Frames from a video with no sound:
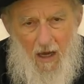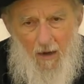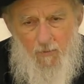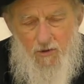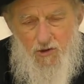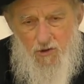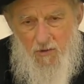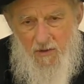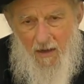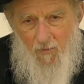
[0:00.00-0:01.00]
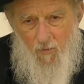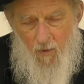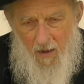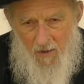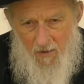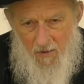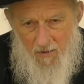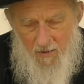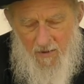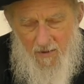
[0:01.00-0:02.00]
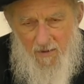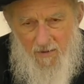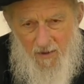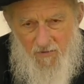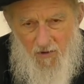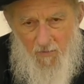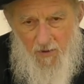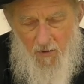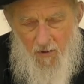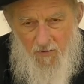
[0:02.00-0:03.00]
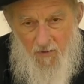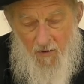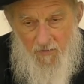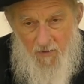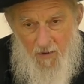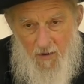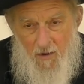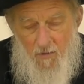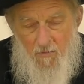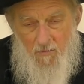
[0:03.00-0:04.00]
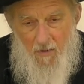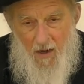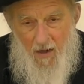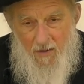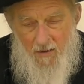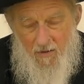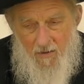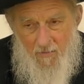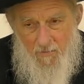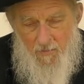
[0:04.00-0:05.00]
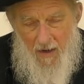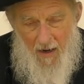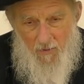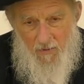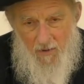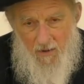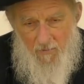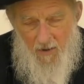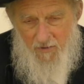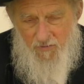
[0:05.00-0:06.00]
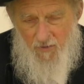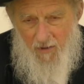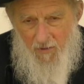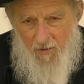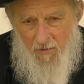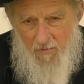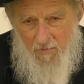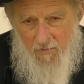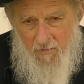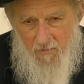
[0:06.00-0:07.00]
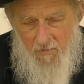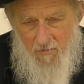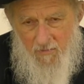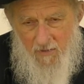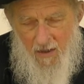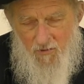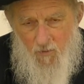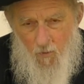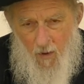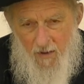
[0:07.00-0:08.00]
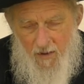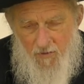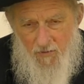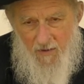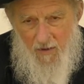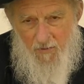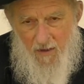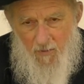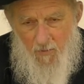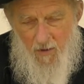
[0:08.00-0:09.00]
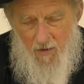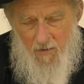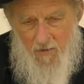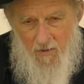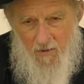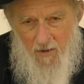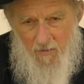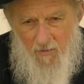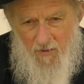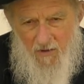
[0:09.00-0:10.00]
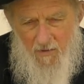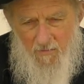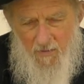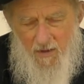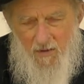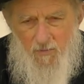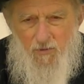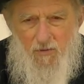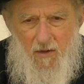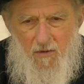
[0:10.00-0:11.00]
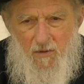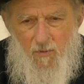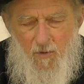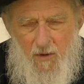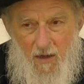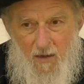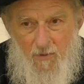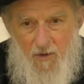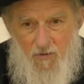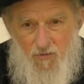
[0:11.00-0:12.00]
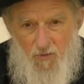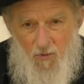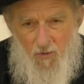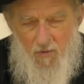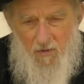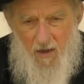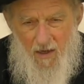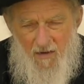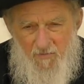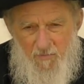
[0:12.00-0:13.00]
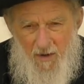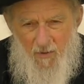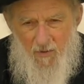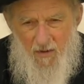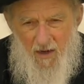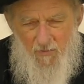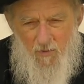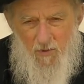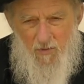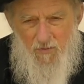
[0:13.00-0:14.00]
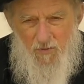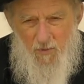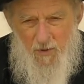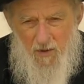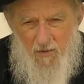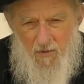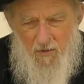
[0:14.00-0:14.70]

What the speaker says: and which turned out well did so because of my power and my strength. That's why they turned out that way. Because I made them turn out that way. I'm in control. I have power. I'm the one who's doing it.